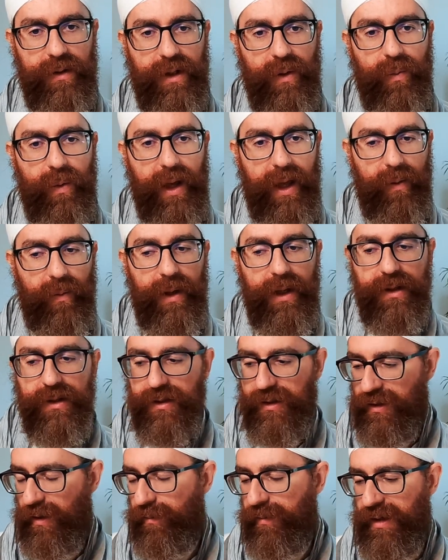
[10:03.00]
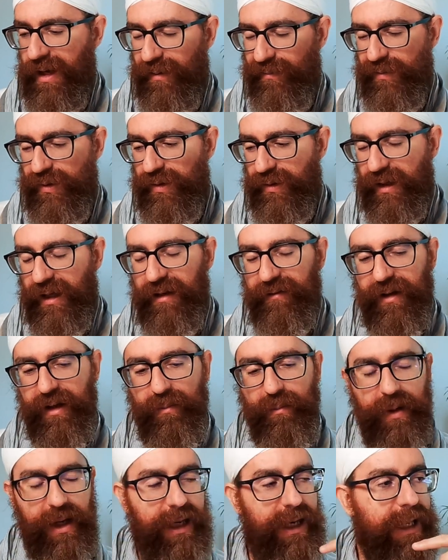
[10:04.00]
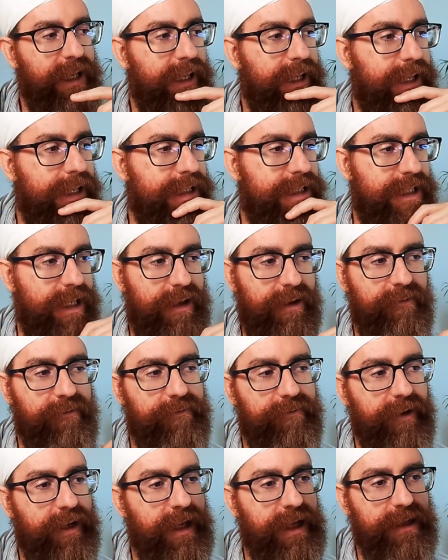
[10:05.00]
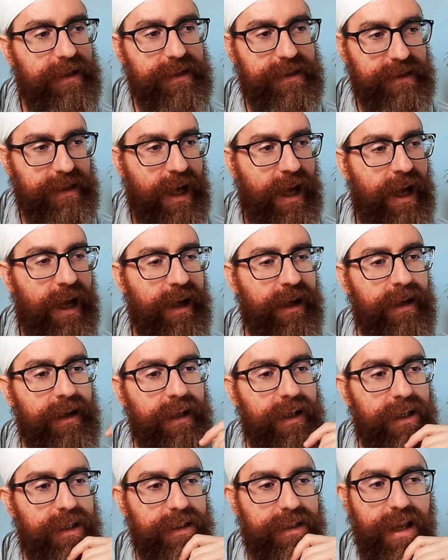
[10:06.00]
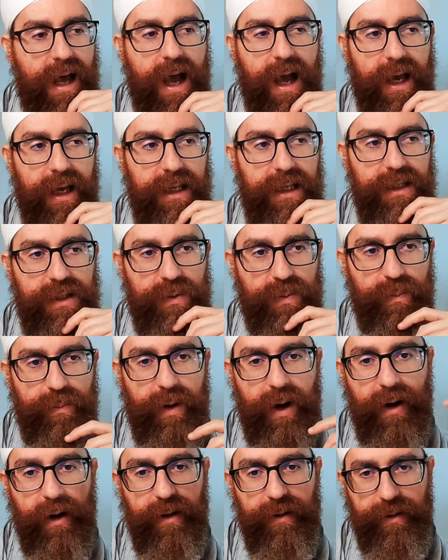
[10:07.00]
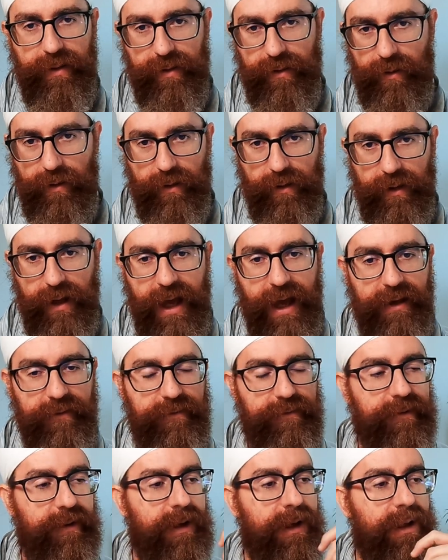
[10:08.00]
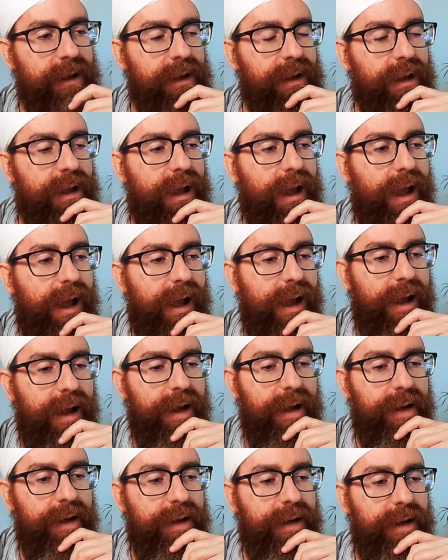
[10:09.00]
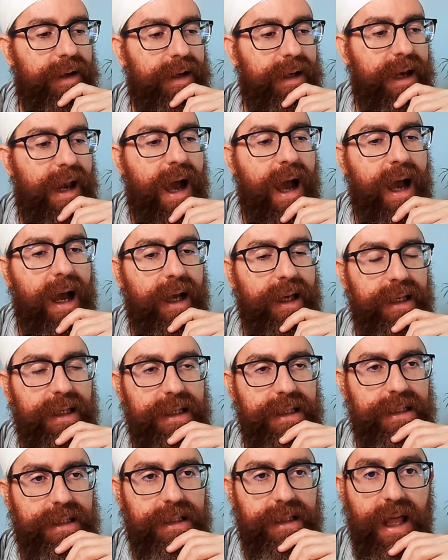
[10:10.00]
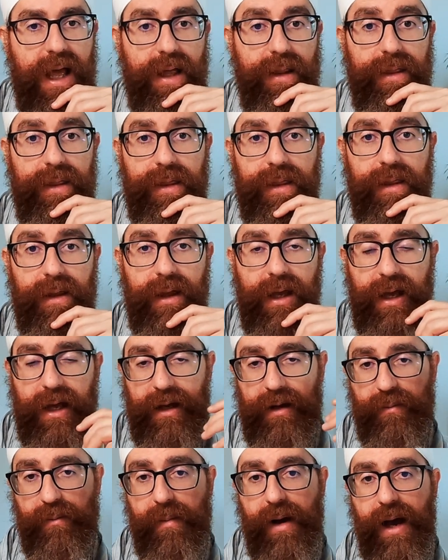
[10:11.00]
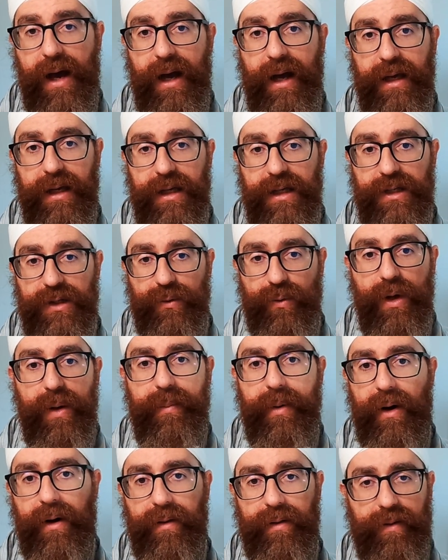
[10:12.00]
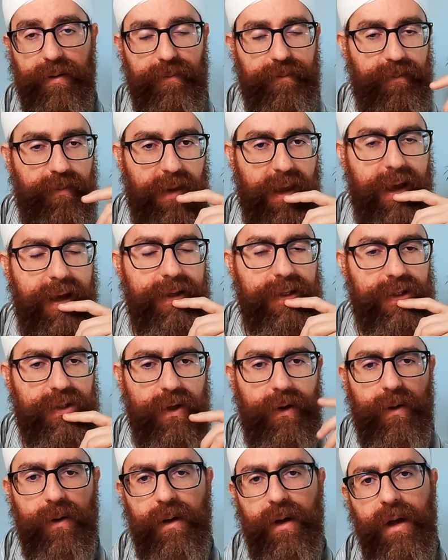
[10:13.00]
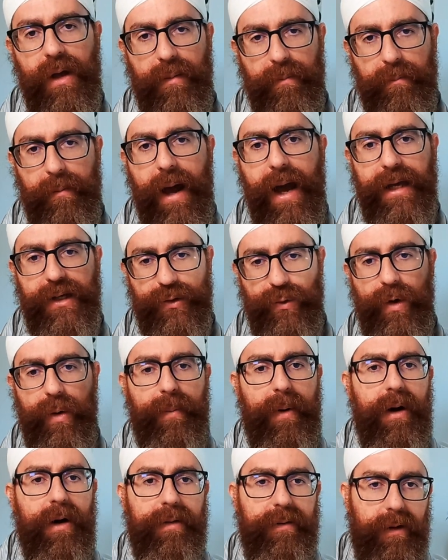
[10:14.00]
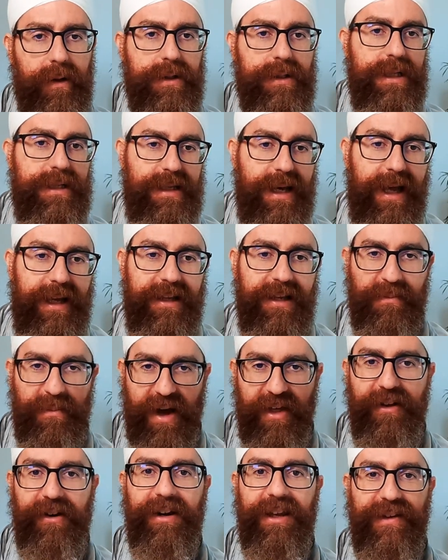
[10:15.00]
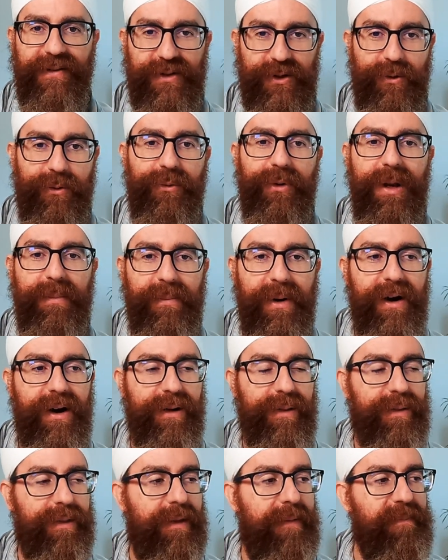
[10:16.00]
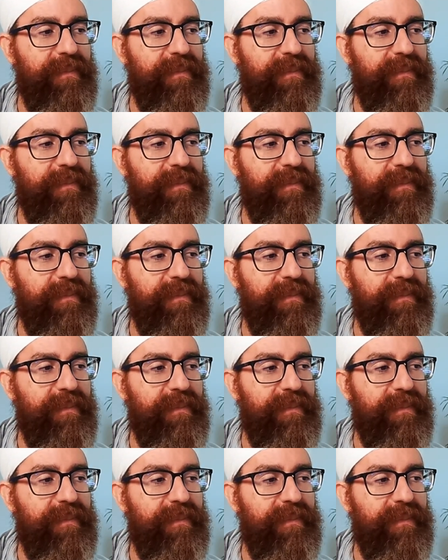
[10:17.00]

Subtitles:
the way we sometimes give it meaning, is infinite. Sa, ta is birth or life. Na is death, and ma is rebirth. Yeah, so ma is rebirth because it's like the mother gives you rebirth.